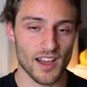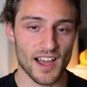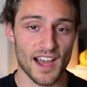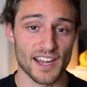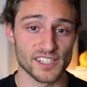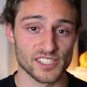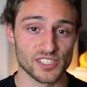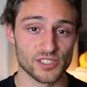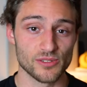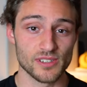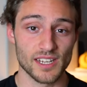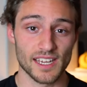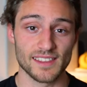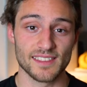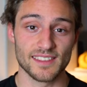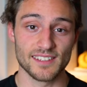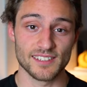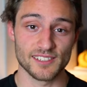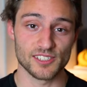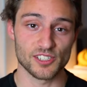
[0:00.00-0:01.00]
hard to
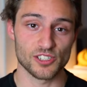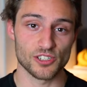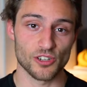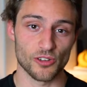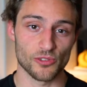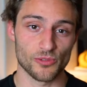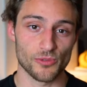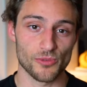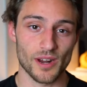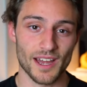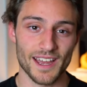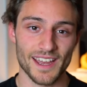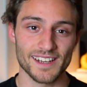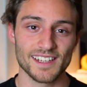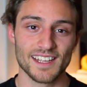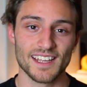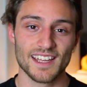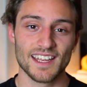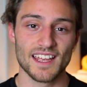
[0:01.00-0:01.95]
get this shot right,